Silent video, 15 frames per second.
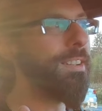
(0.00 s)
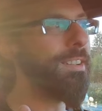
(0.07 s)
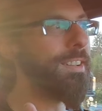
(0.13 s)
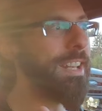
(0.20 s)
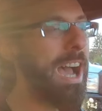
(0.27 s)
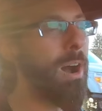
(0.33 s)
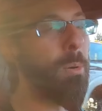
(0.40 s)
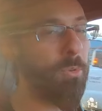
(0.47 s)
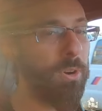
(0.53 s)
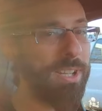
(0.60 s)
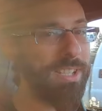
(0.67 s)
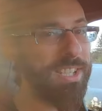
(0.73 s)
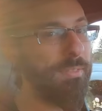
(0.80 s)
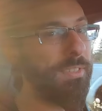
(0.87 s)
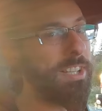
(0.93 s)
now I'm running
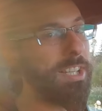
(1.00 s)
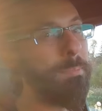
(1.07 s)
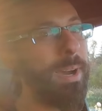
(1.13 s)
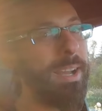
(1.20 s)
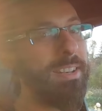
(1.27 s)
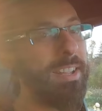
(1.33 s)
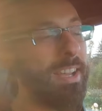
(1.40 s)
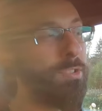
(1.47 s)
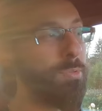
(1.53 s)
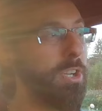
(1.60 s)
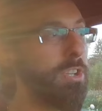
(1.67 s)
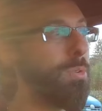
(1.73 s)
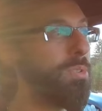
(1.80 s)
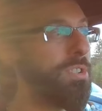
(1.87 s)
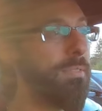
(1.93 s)
17x10s with a
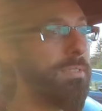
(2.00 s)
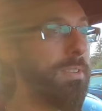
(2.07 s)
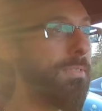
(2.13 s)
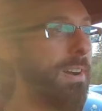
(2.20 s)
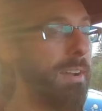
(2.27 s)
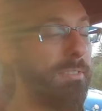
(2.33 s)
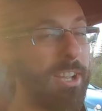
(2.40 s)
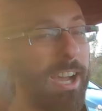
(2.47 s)
275